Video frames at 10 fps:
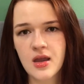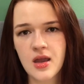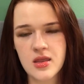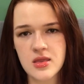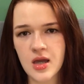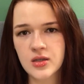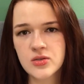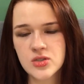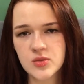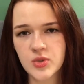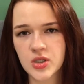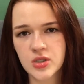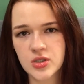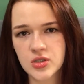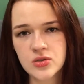And that used to be a
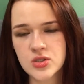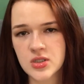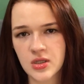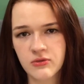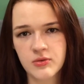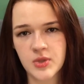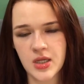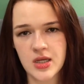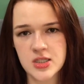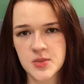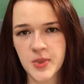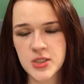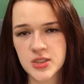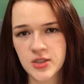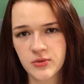huge thing for me,
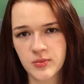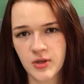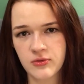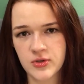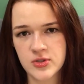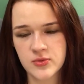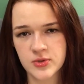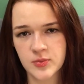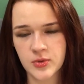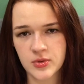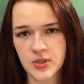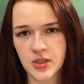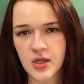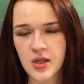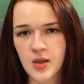especially when my first was born,
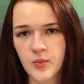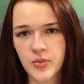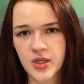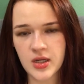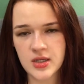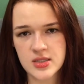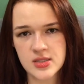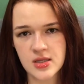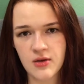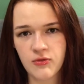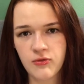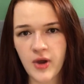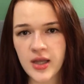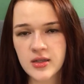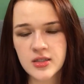because
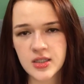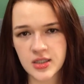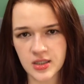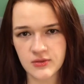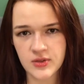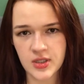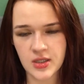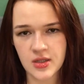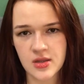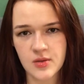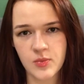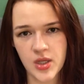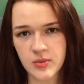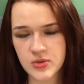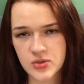finally in the evening, the
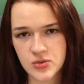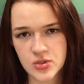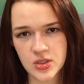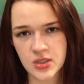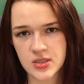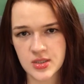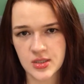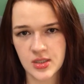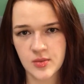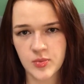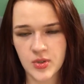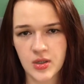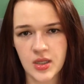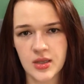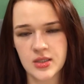baby was usually asleep,
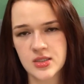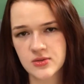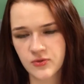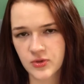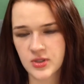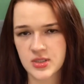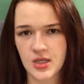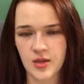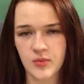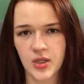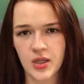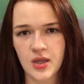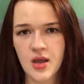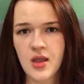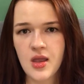at least for the time being.
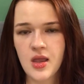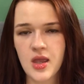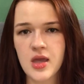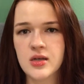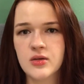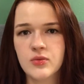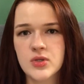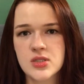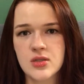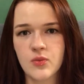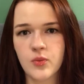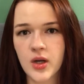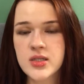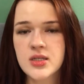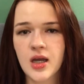And it was the
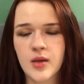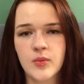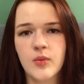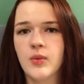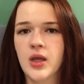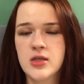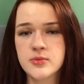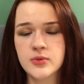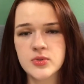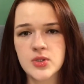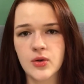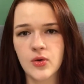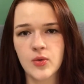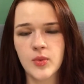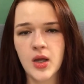one time my husband was
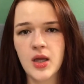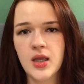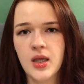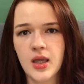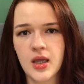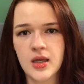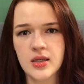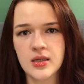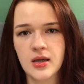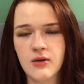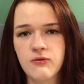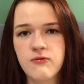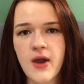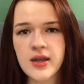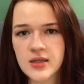home, and
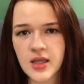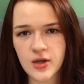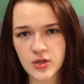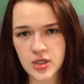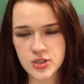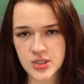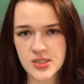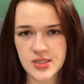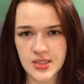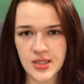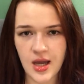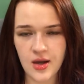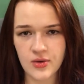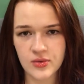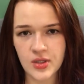finally I could actually sit
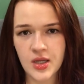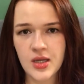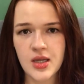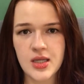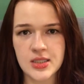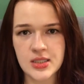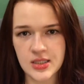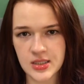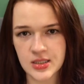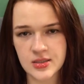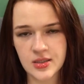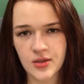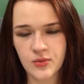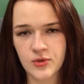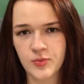down and eat
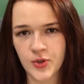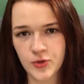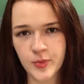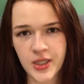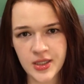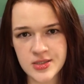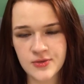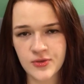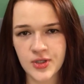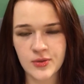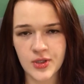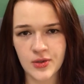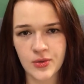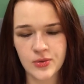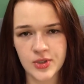with both of my hands free without
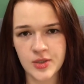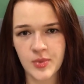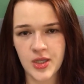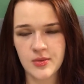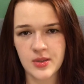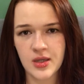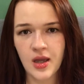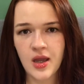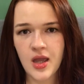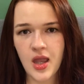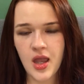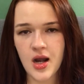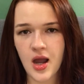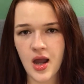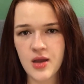holding a baby. And
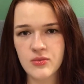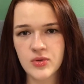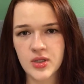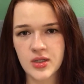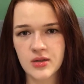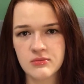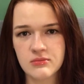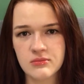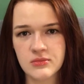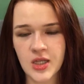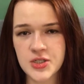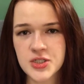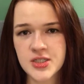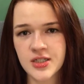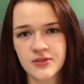I would not
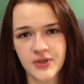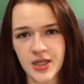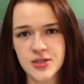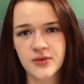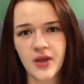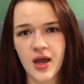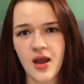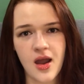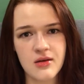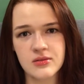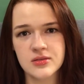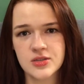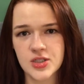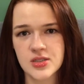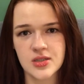just take advantage of that, I would
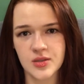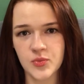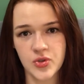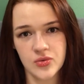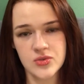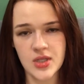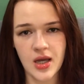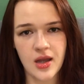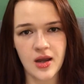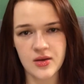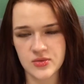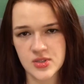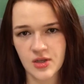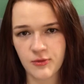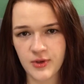just abuse that. I would
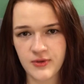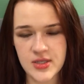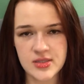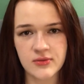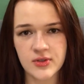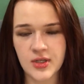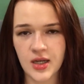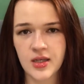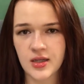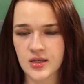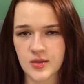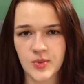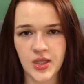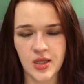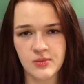stuff my face every night, and it
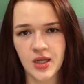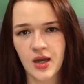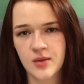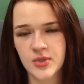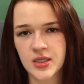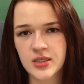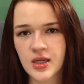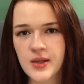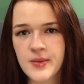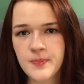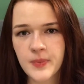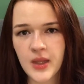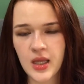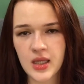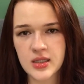became a habit.
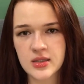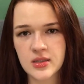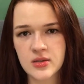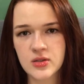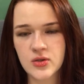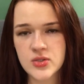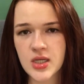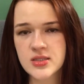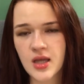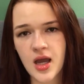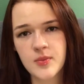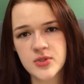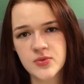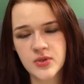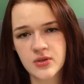And those kinds of
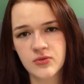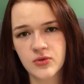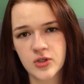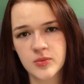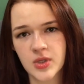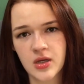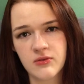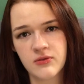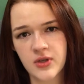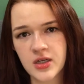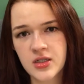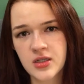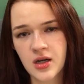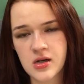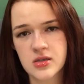habits, when they're formed, are very
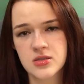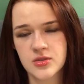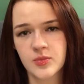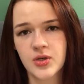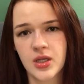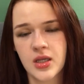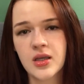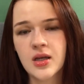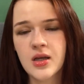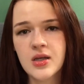hard to break.